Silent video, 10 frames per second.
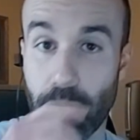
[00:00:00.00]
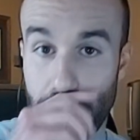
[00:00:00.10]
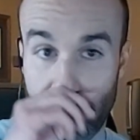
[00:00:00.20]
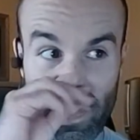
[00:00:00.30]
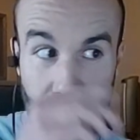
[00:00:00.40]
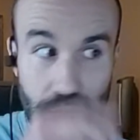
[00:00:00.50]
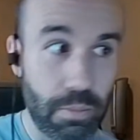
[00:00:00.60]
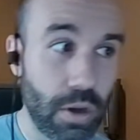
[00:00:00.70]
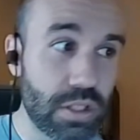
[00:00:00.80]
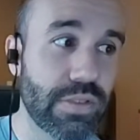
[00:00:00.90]
It's very
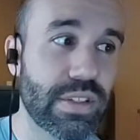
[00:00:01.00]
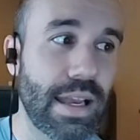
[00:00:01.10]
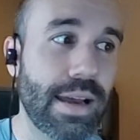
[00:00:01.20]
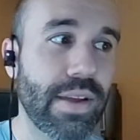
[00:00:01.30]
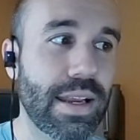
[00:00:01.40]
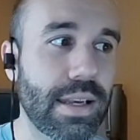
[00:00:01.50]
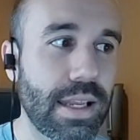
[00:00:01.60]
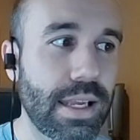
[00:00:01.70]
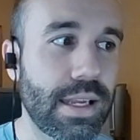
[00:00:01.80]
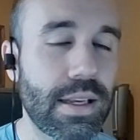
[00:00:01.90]
most of us have a
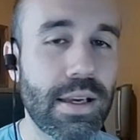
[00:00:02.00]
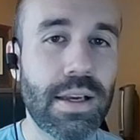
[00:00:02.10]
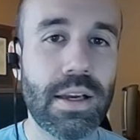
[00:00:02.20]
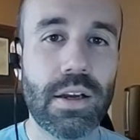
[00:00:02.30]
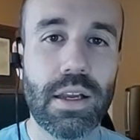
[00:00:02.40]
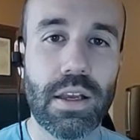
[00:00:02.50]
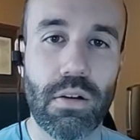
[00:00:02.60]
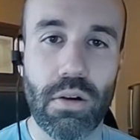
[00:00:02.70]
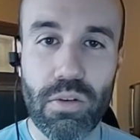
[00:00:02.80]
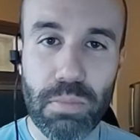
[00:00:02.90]
need in
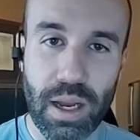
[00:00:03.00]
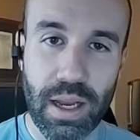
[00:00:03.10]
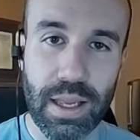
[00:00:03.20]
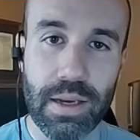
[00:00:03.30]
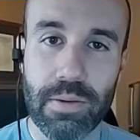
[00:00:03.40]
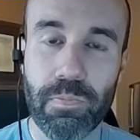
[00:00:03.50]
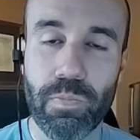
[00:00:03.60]
our own mind,